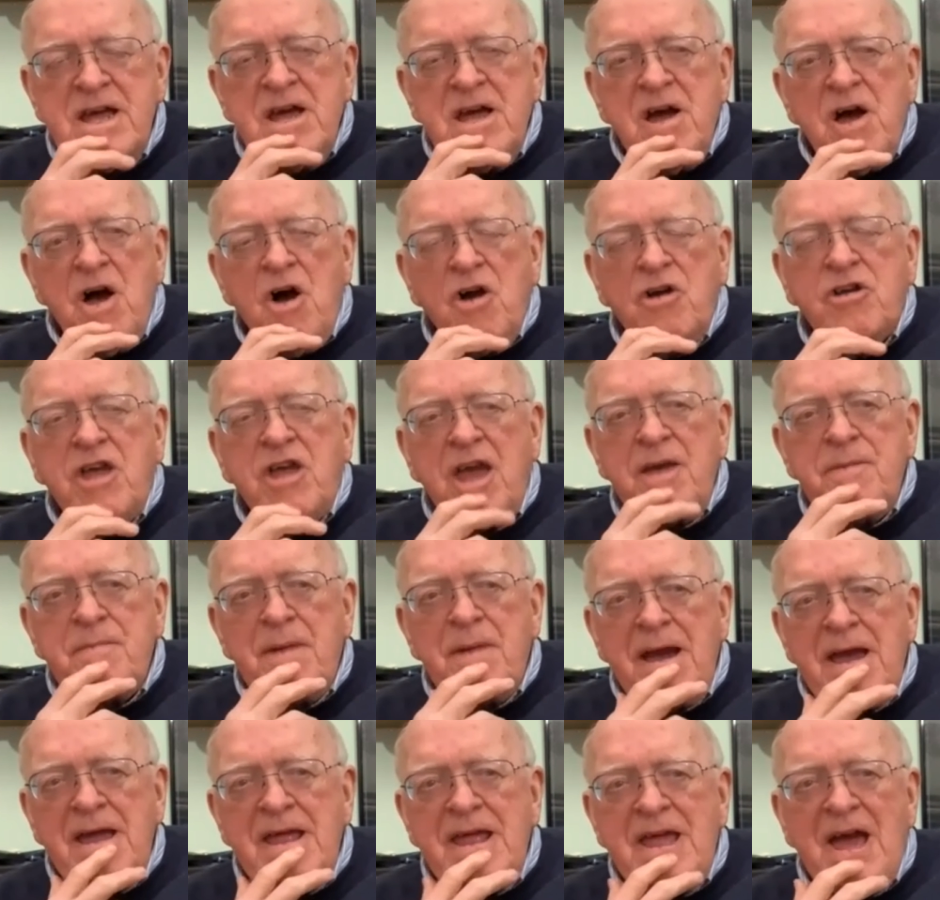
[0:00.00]
Okay,
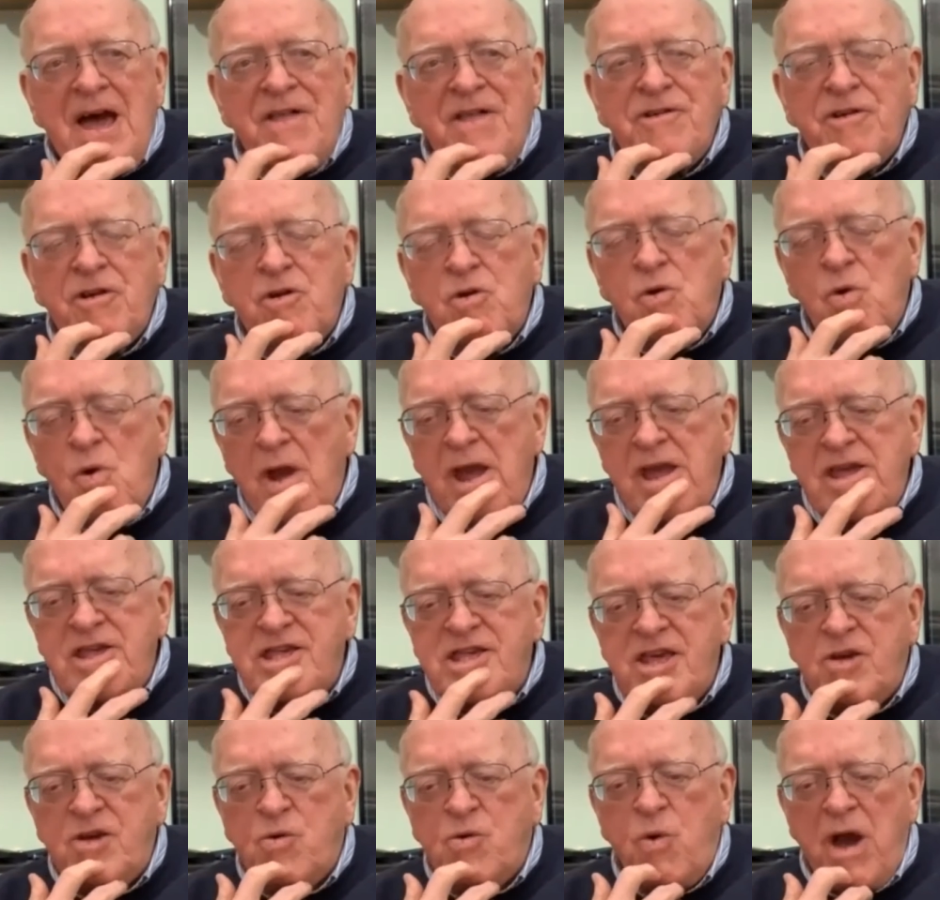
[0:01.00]
my other
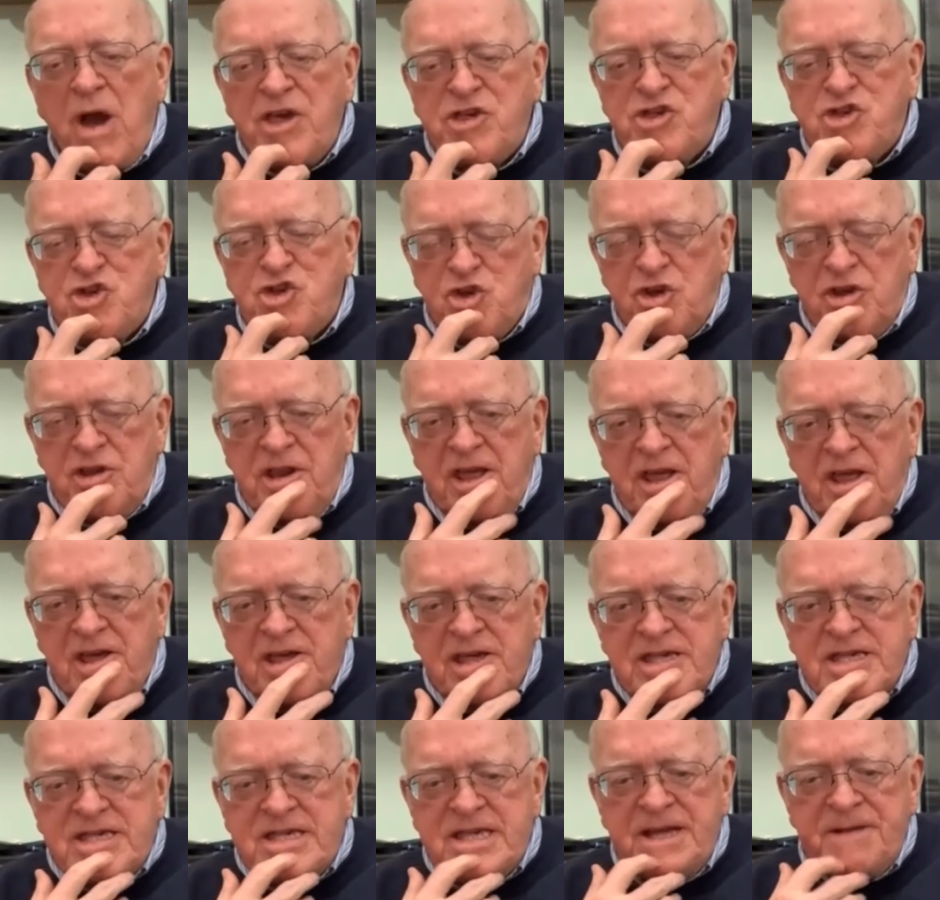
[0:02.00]
crazy question
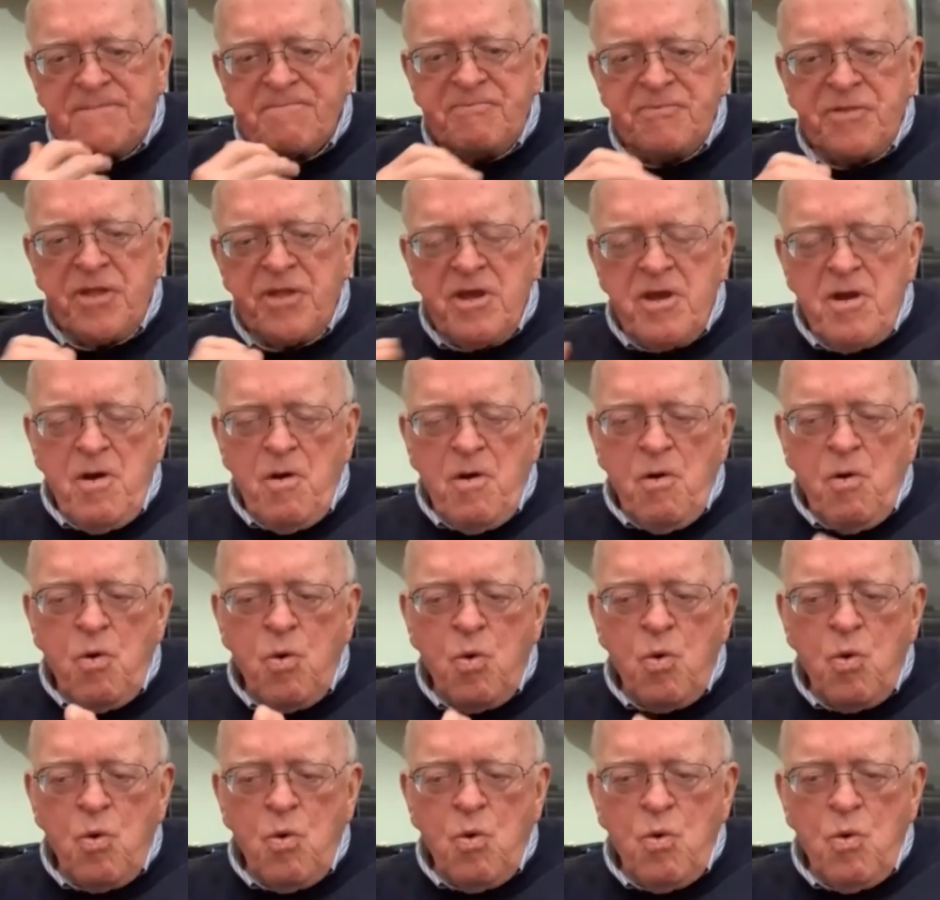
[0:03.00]
is,
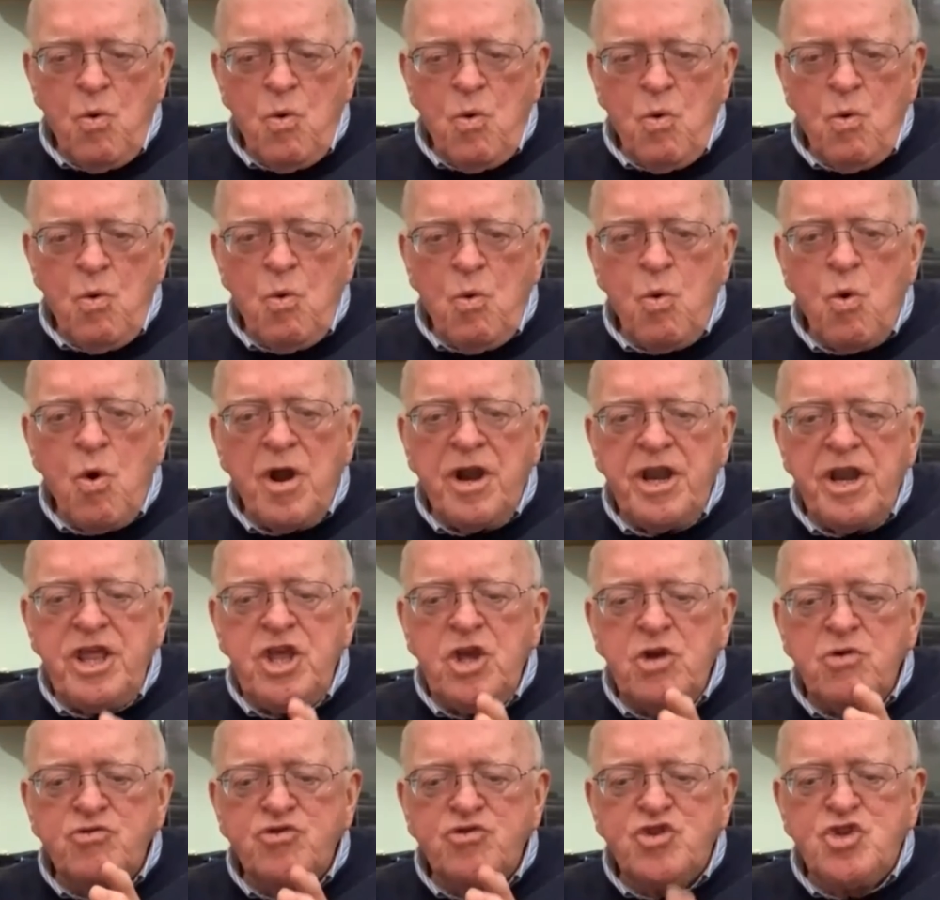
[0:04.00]
what do
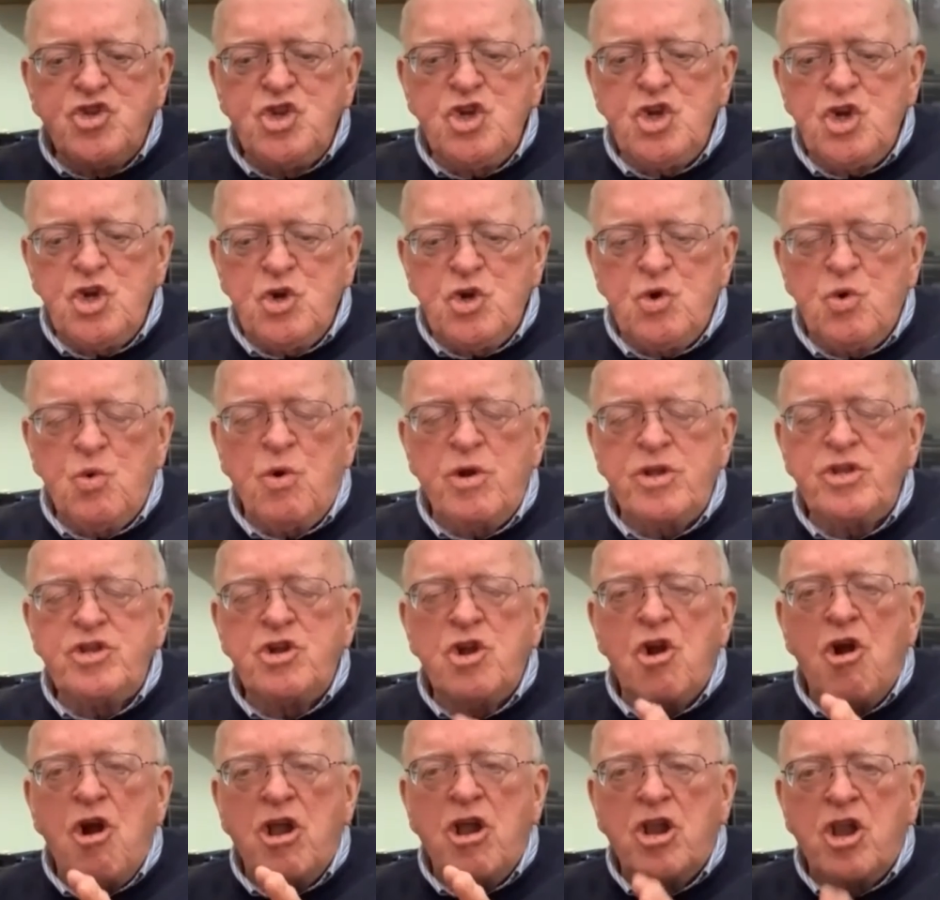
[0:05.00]
you do when
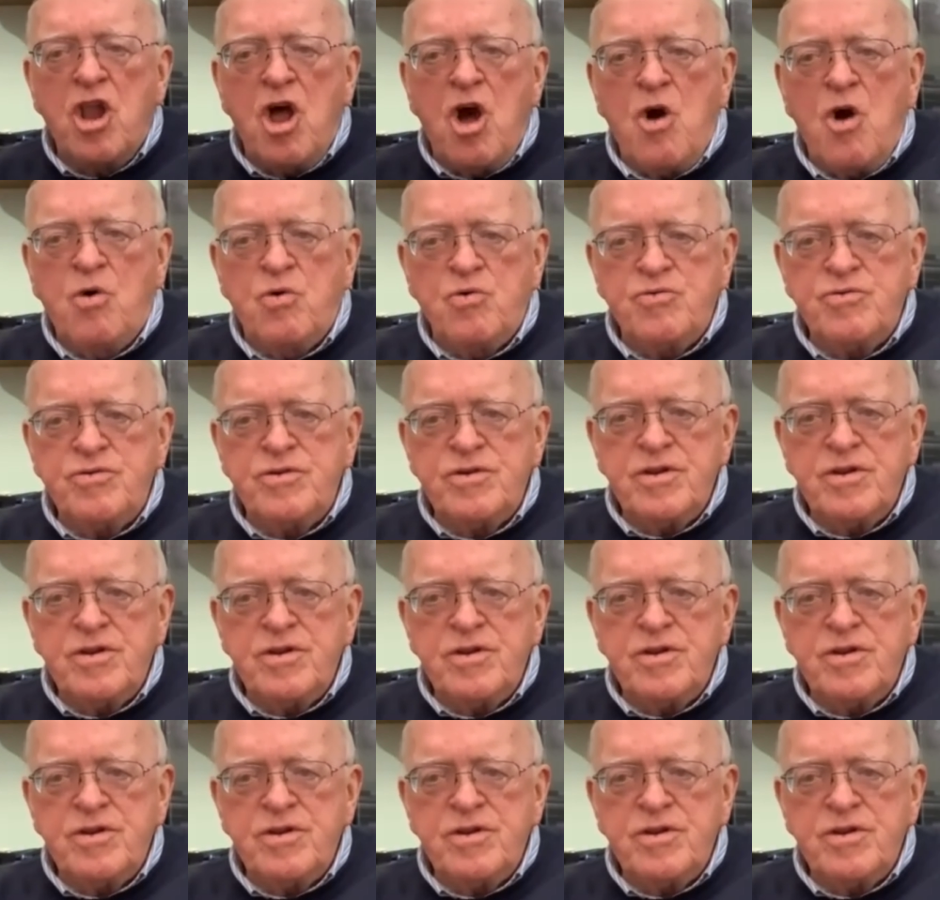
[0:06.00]
you're alone?